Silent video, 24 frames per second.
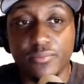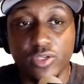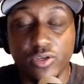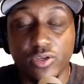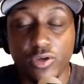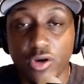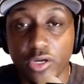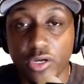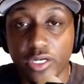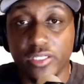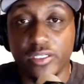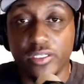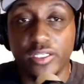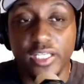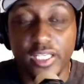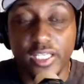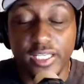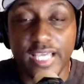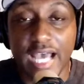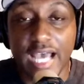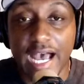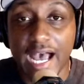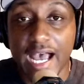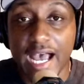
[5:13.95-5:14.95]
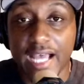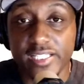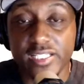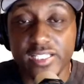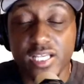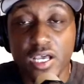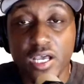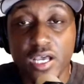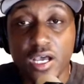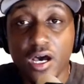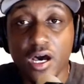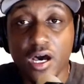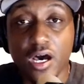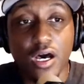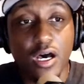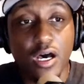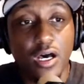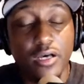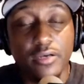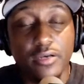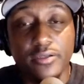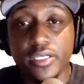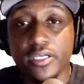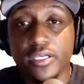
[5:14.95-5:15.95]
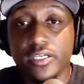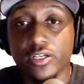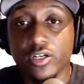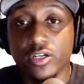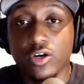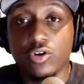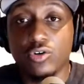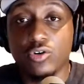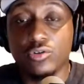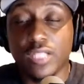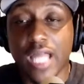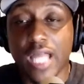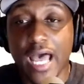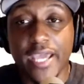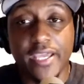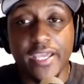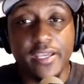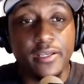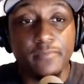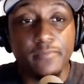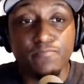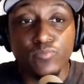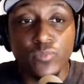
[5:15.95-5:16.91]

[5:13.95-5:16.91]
You're going to need guys, like